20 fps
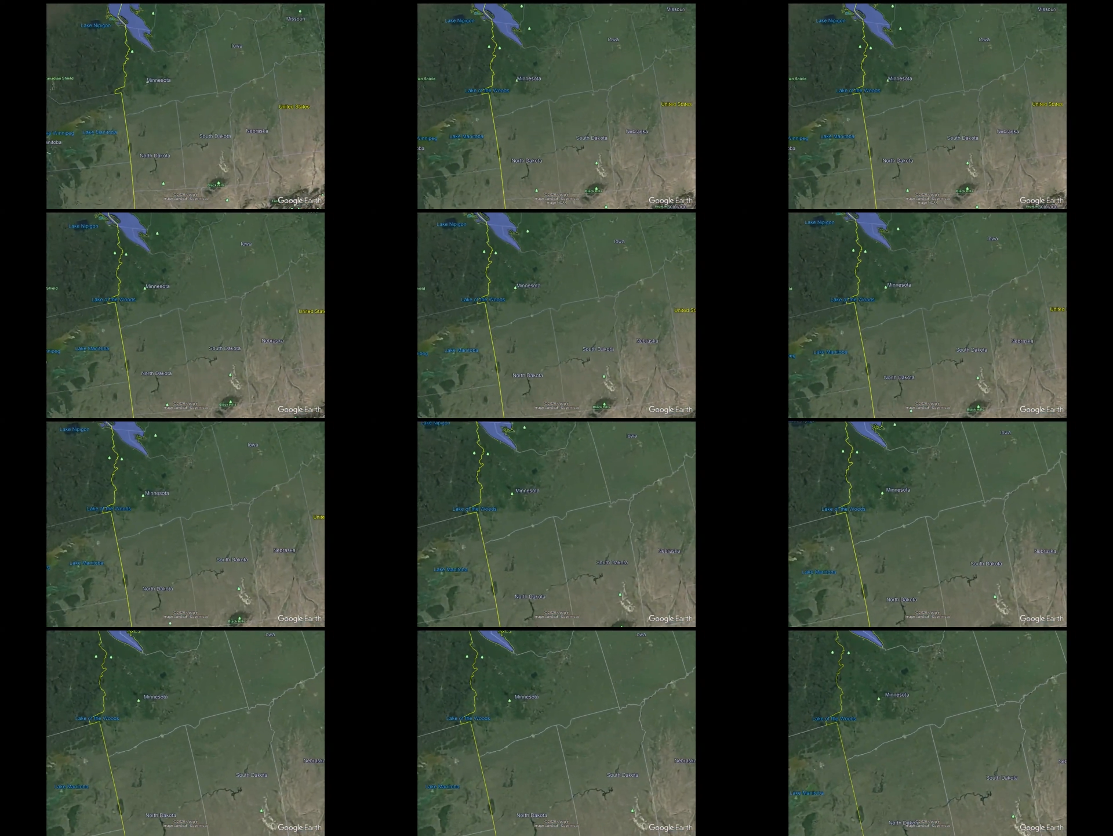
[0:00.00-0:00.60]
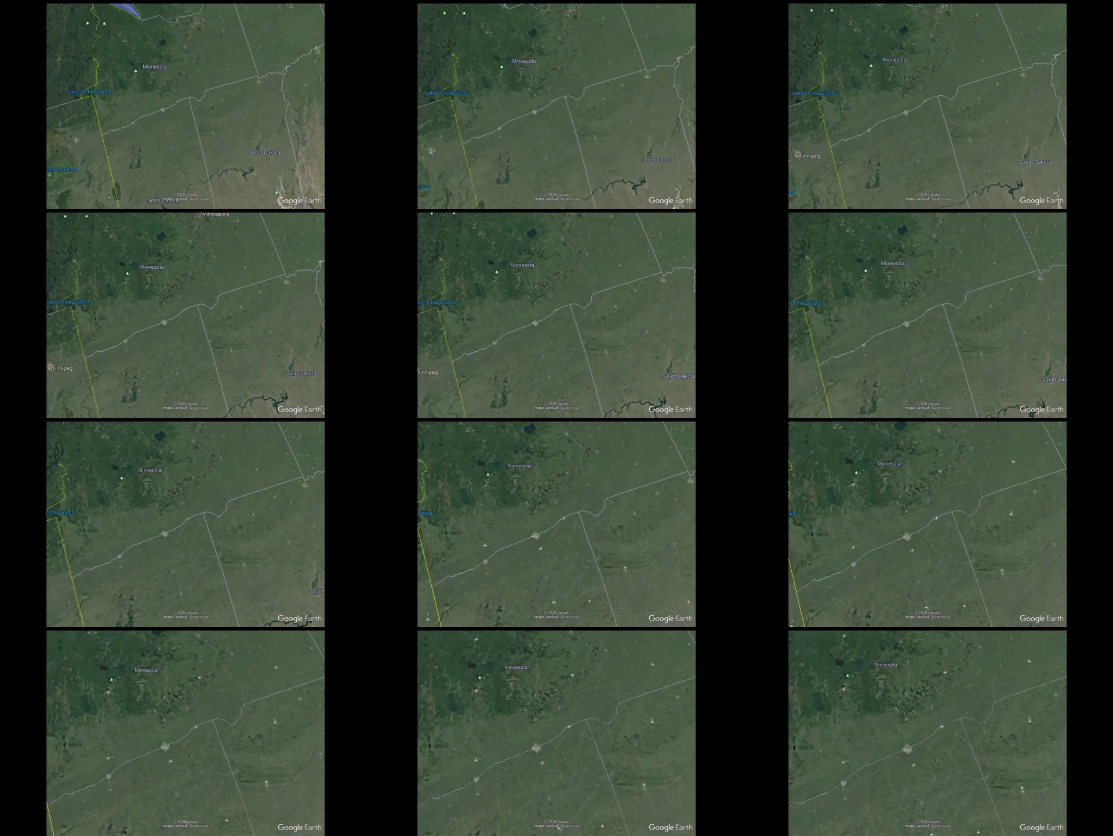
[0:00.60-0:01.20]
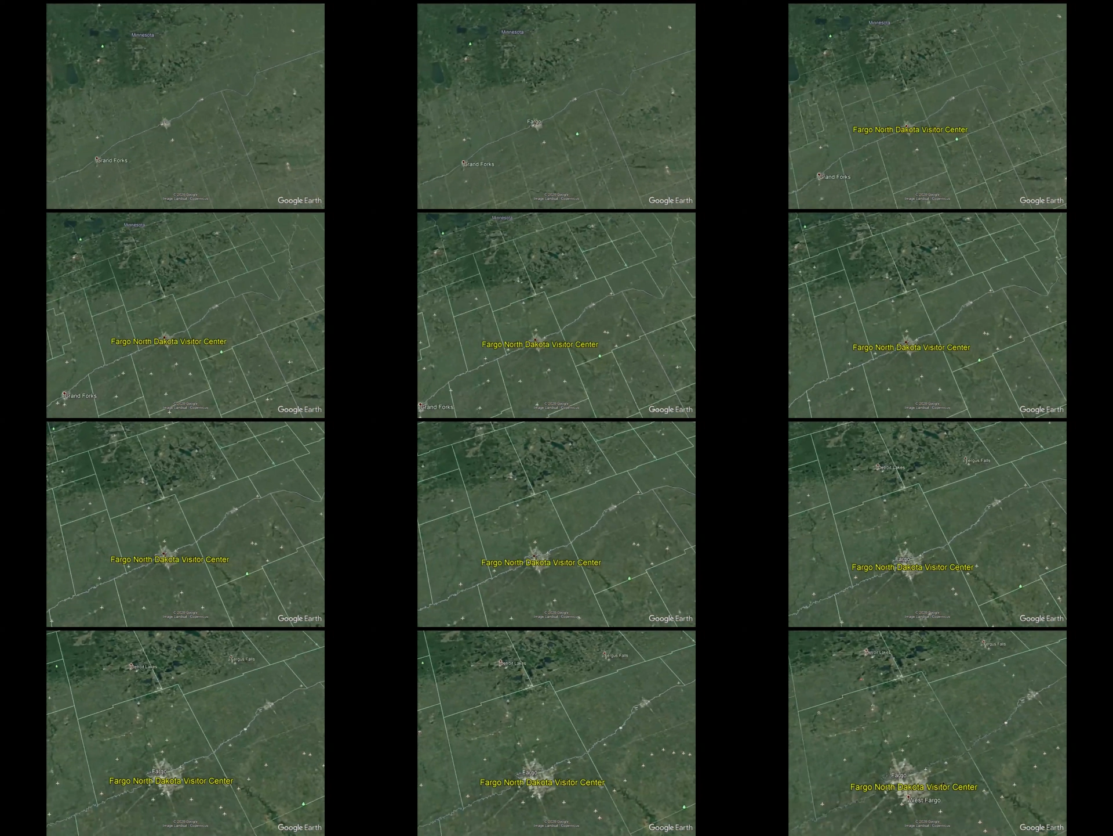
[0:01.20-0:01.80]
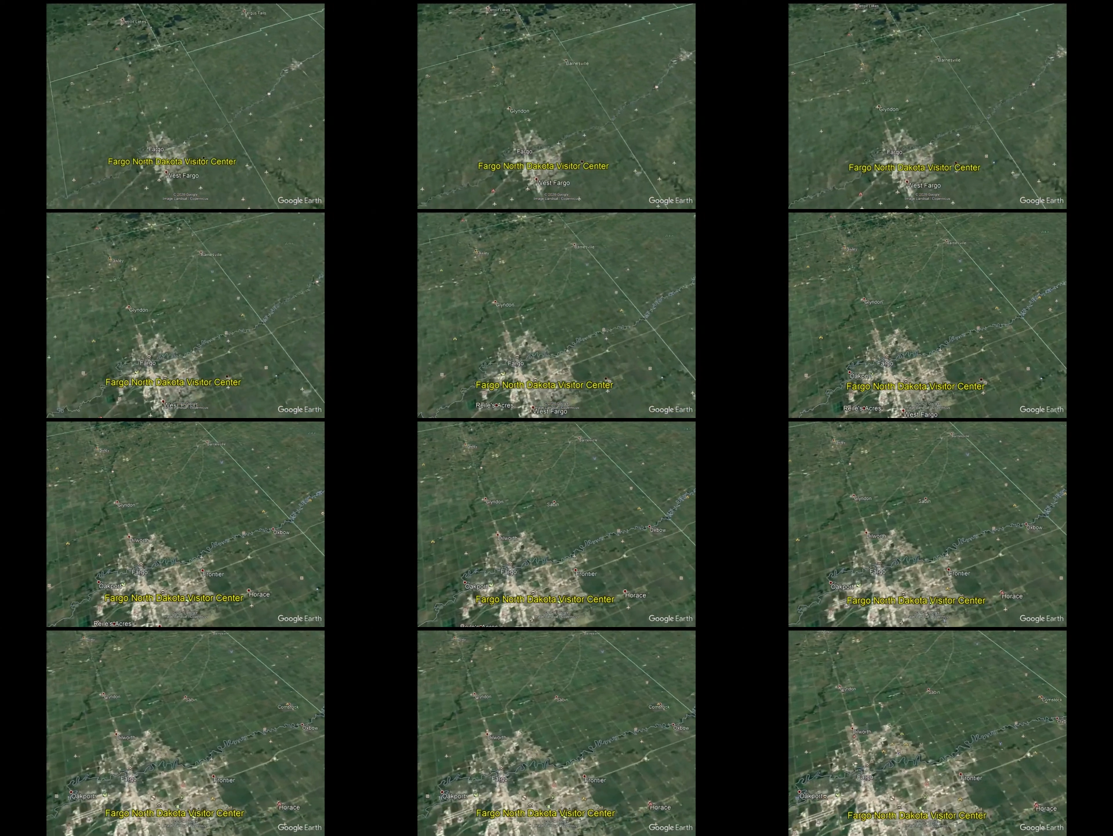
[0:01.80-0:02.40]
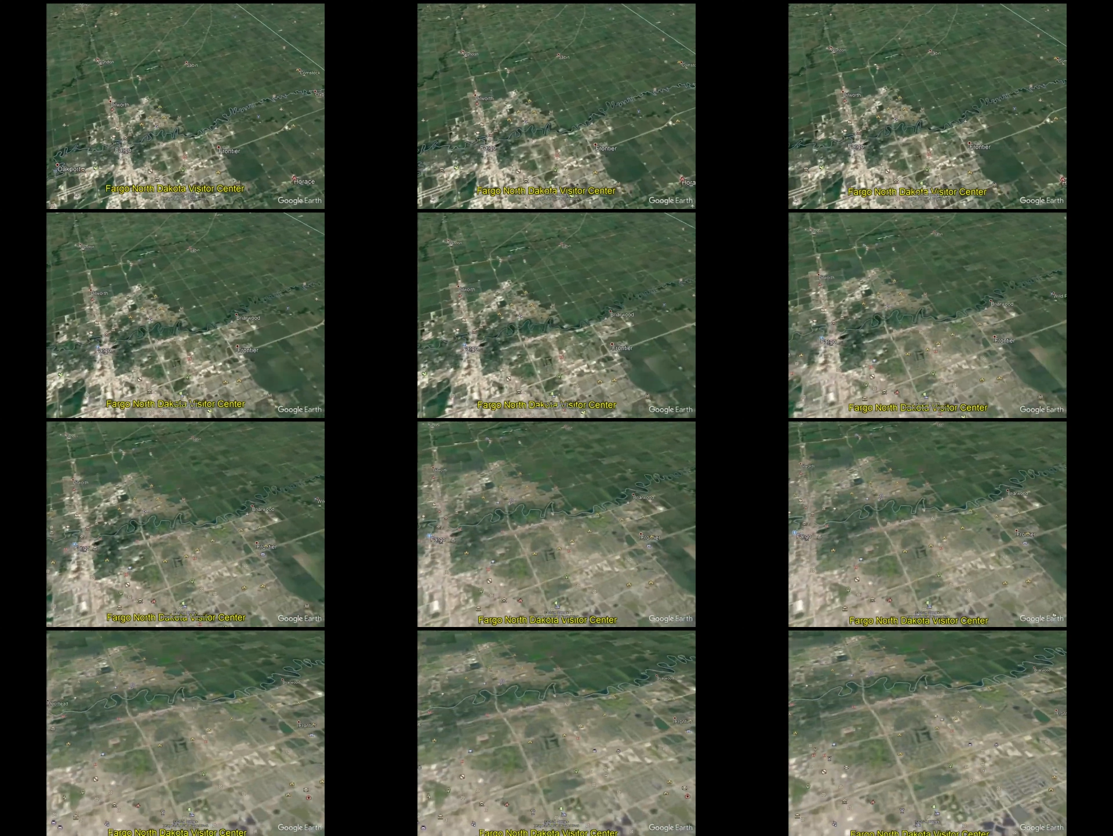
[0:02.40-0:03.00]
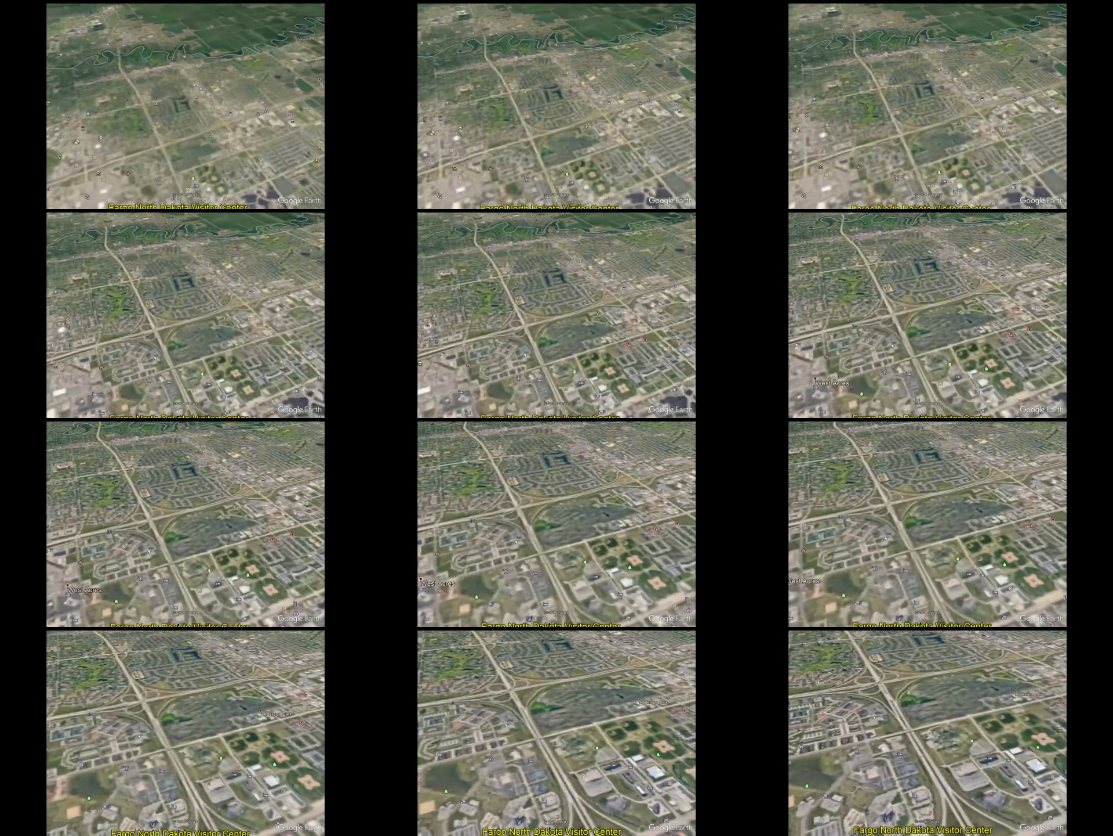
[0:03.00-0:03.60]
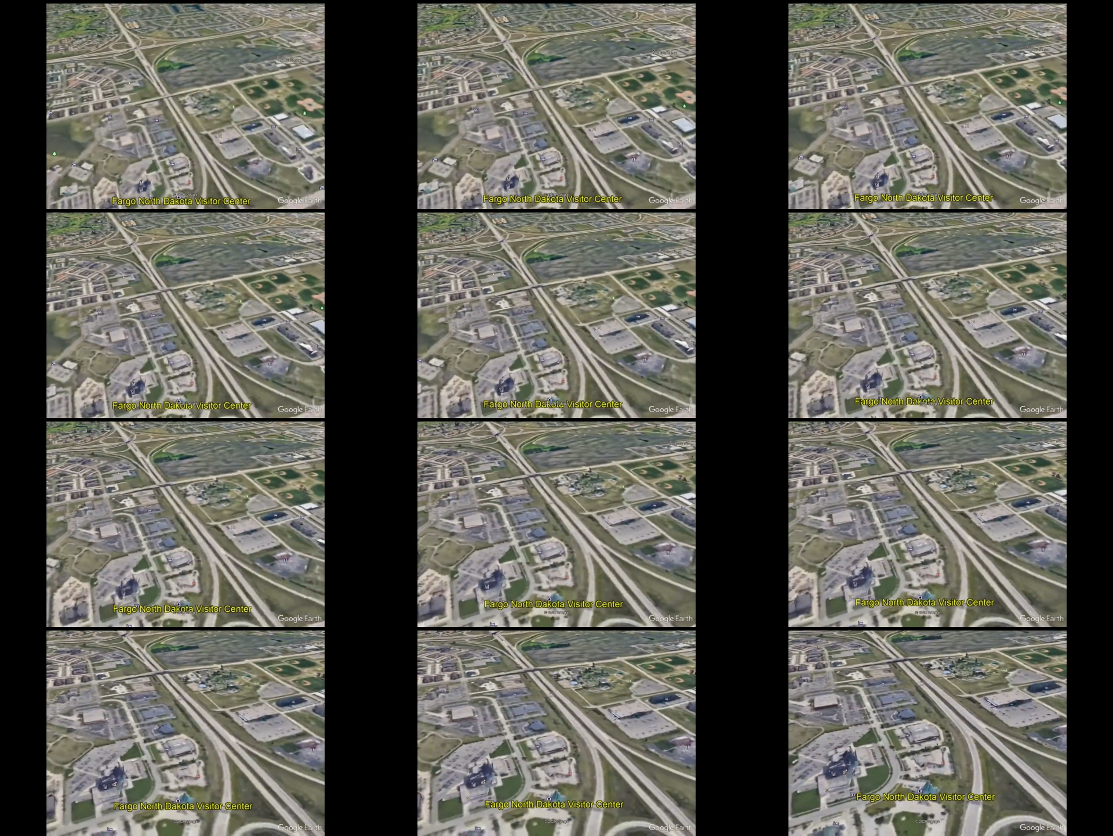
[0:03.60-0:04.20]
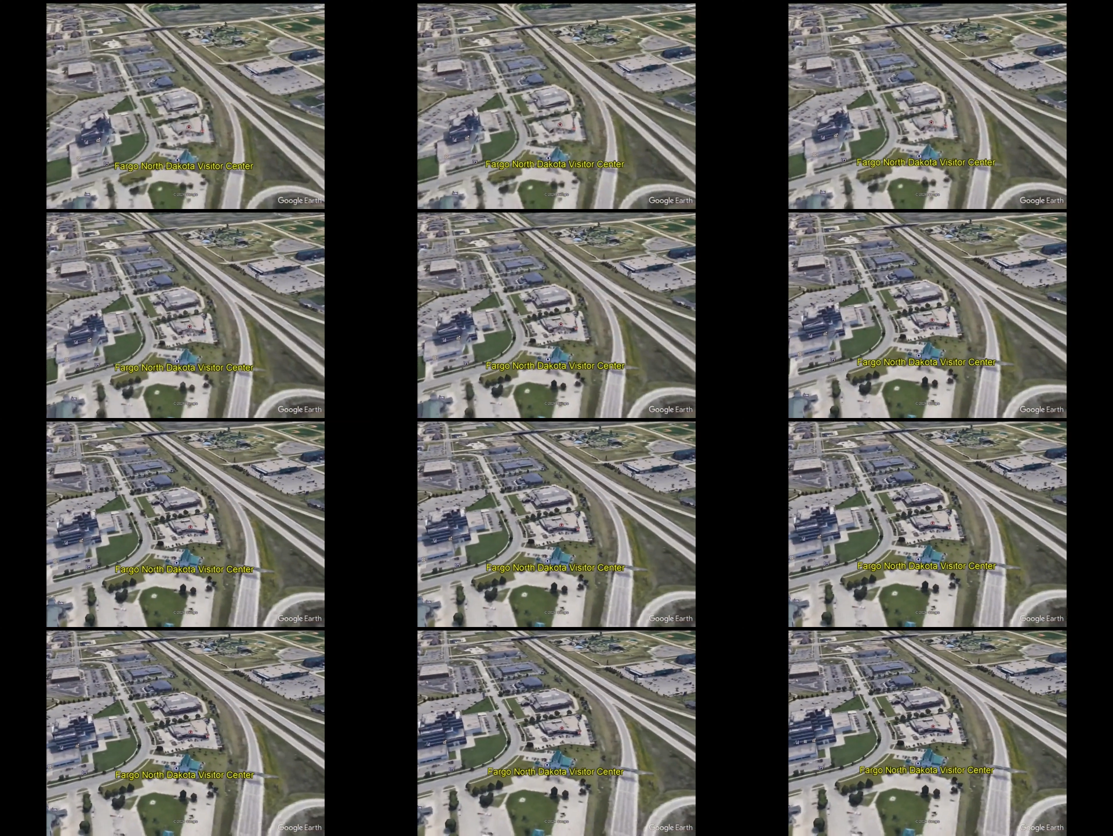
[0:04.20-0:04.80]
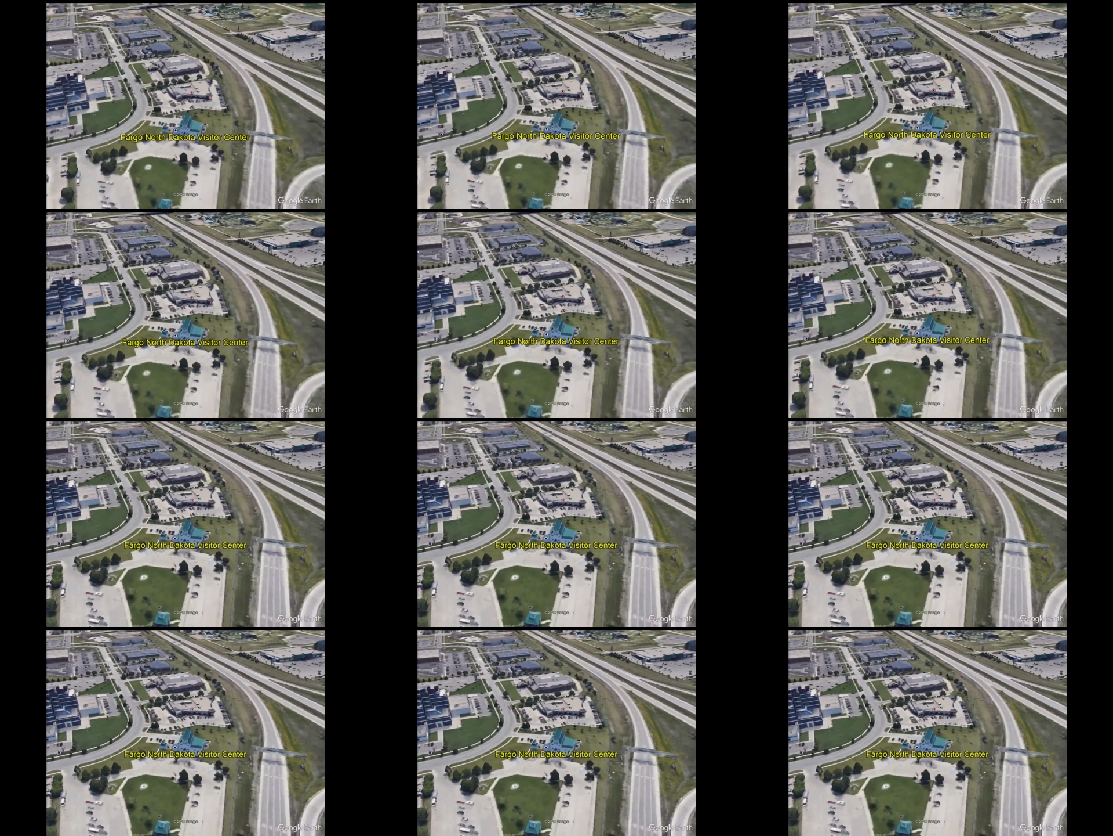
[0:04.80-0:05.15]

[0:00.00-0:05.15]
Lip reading: No face is visible, so there are no lips to read.